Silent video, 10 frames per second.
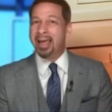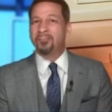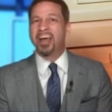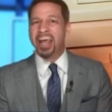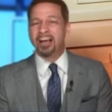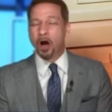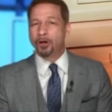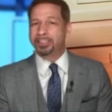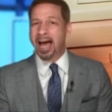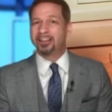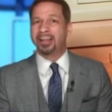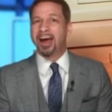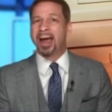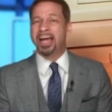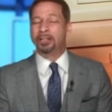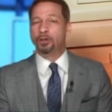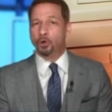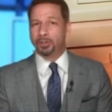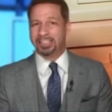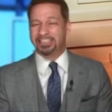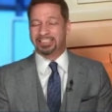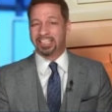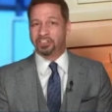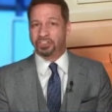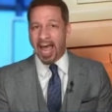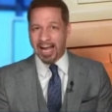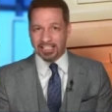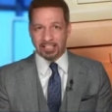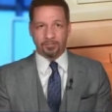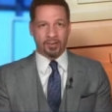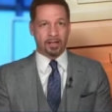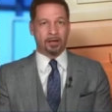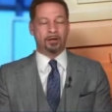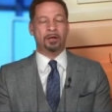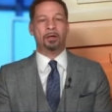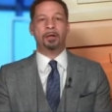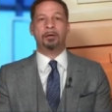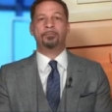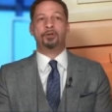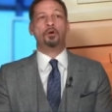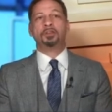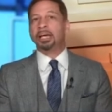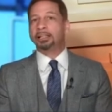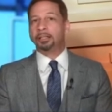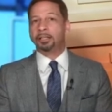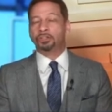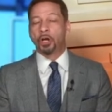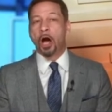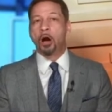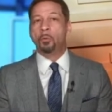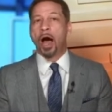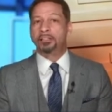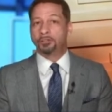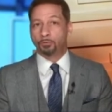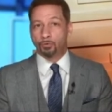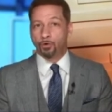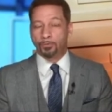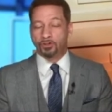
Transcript: If he goes out there and loses to Jacksonville, okay. Oh, you think the Deshaun Watson okay.